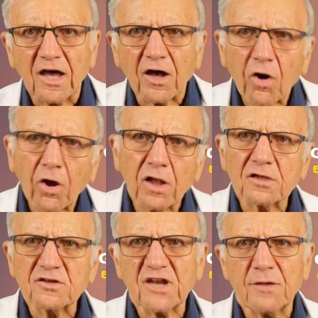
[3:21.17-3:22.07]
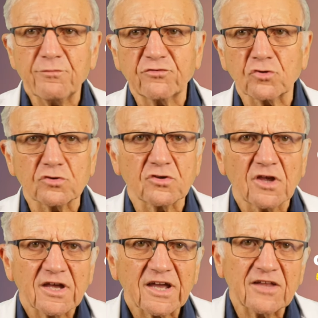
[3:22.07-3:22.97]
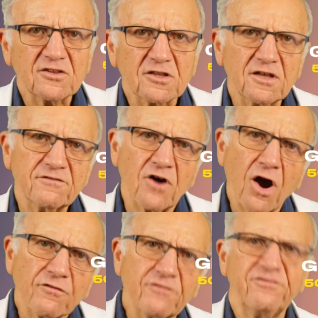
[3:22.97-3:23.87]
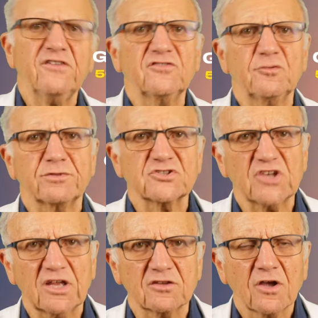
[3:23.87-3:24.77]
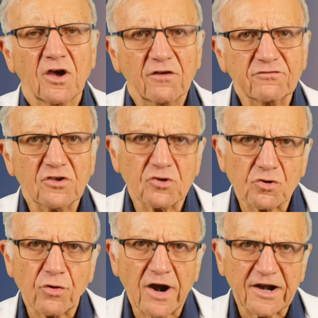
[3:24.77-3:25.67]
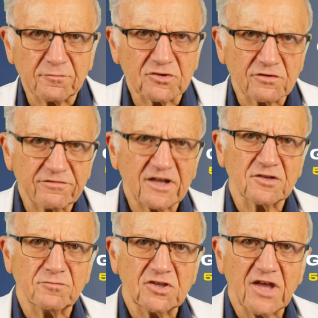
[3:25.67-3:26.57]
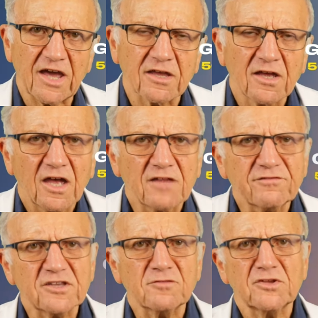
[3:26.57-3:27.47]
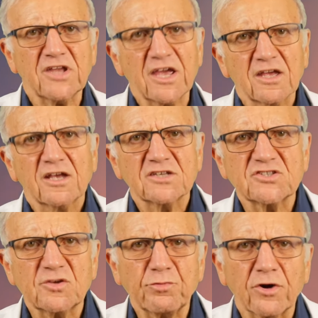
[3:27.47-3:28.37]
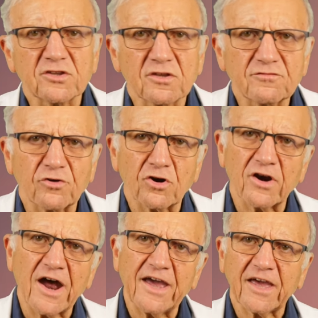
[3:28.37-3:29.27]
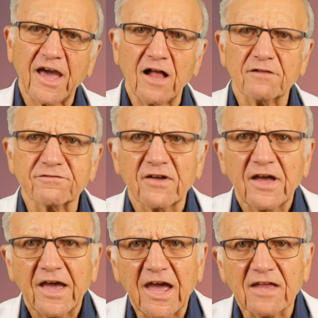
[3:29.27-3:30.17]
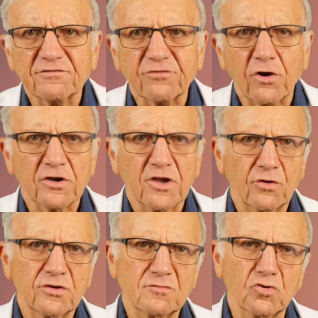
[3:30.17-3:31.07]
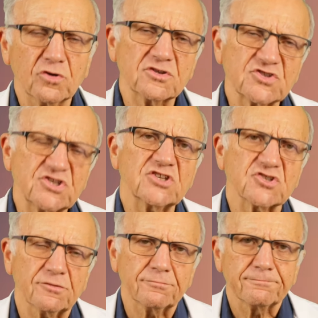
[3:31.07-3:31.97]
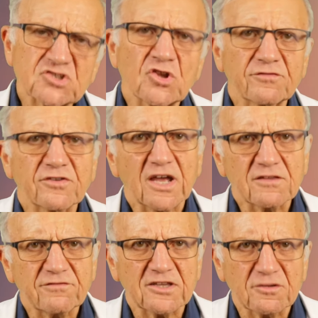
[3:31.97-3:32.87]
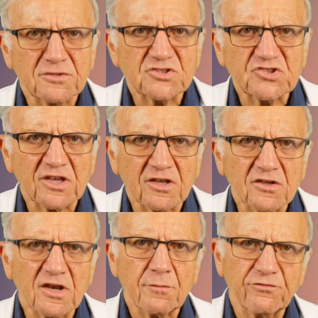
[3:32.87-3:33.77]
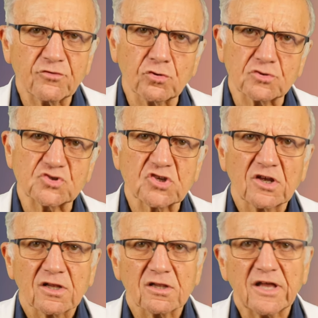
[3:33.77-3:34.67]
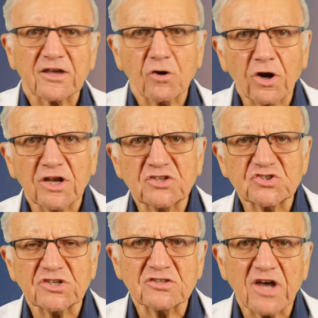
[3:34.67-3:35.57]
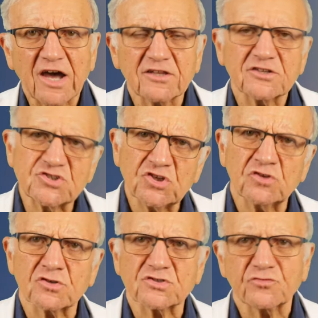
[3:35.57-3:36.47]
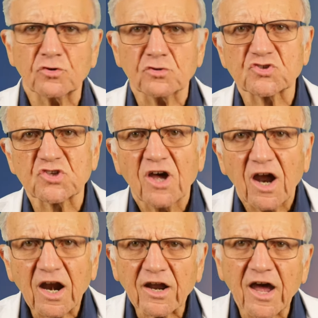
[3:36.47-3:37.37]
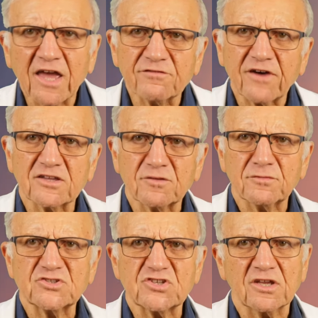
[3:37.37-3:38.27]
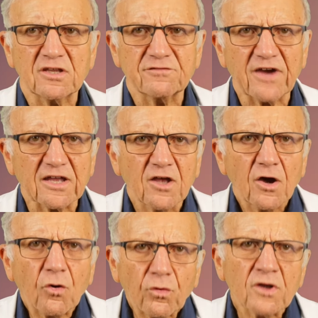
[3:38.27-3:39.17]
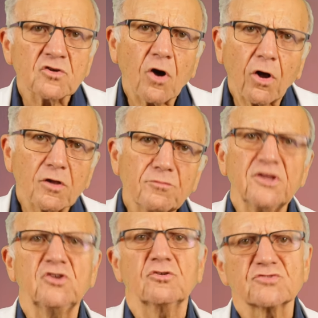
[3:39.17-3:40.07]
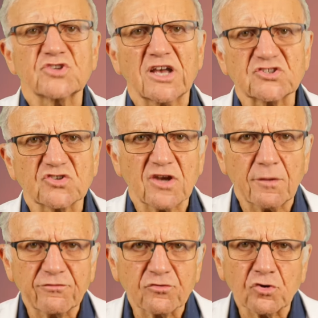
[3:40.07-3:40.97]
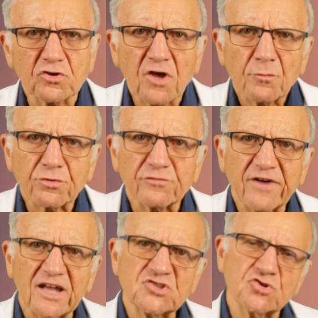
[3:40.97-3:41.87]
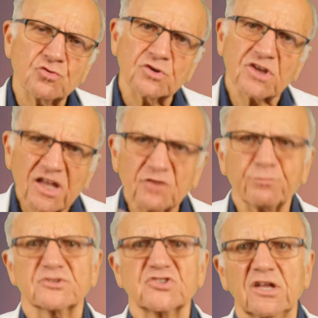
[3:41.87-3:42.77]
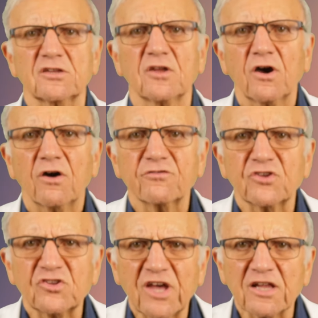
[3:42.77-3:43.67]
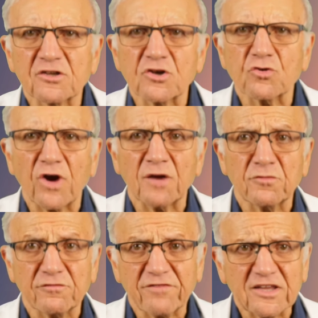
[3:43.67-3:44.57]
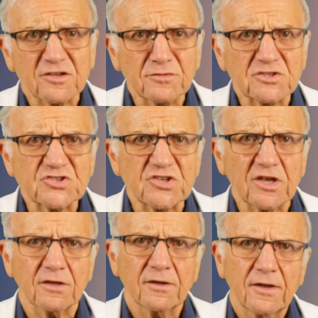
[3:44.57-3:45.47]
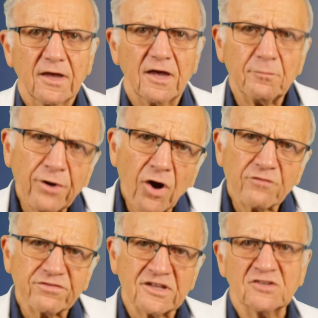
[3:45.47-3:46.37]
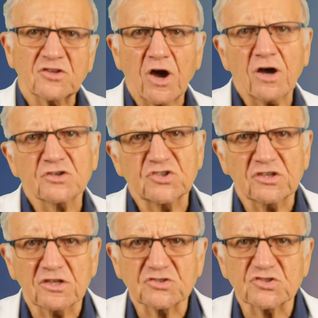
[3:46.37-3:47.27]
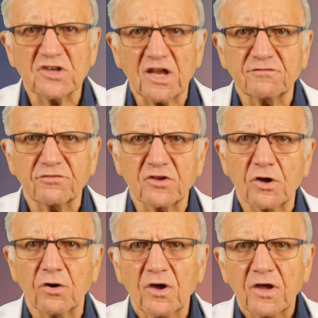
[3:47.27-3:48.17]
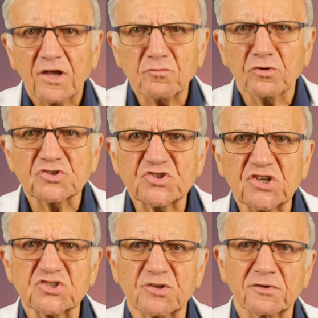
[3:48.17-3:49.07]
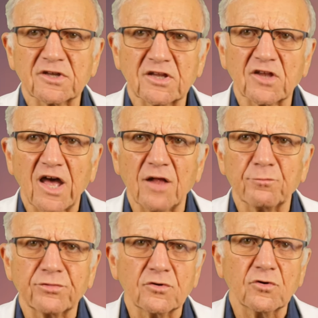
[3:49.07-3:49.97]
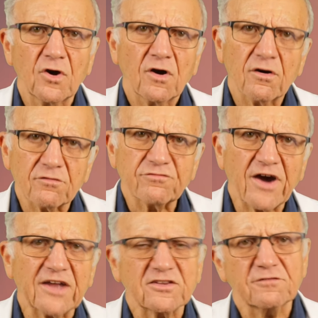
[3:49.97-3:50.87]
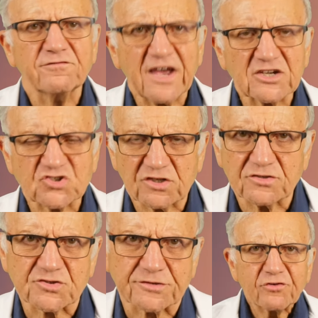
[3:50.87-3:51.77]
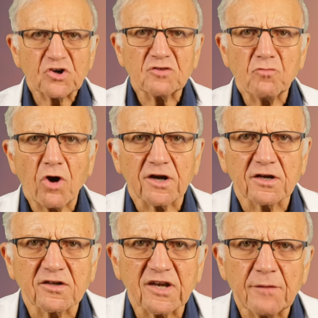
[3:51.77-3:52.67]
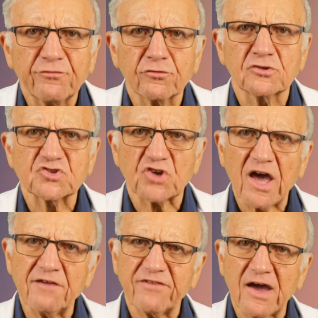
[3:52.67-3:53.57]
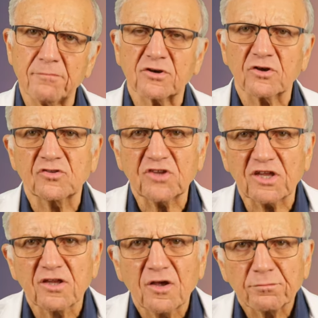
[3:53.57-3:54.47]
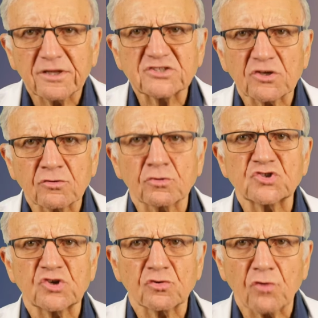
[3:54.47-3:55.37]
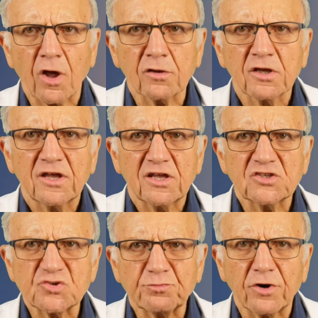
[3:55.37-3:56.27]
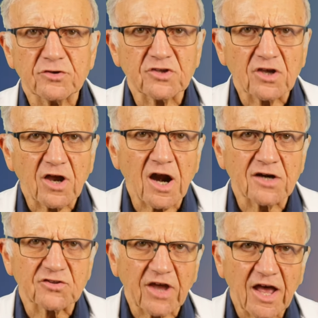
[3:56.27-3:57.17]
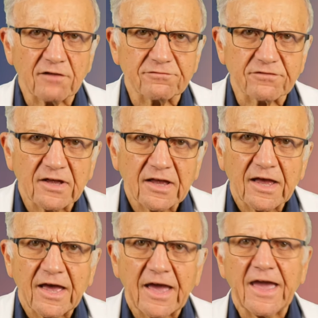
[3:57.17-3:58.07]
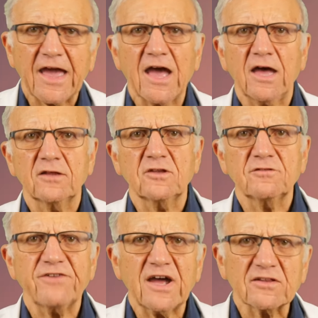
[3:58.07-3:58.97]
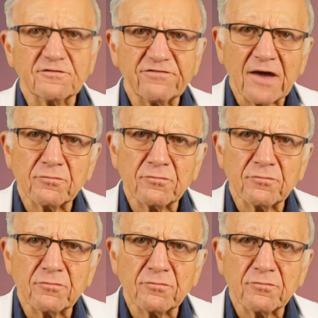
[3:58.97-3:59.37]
A whole grapefruit can deliver over 50% of your requirement of vitamin A. And vitamin A is important for eye health and for your immune system. And let's not forget vitamin C. Grapefruits, like orange and other citrus fruits, are high in vitamin C. In fact, one whole medium-sized grapefruit provides you with 100% of your daily requirement of vitamin C. A powerful antioxidant is great for your immune system and can help you uh, fight infections. Furthermore, grapefruit's high fiber content plays a crucial role in supporting heart health. And in fact, the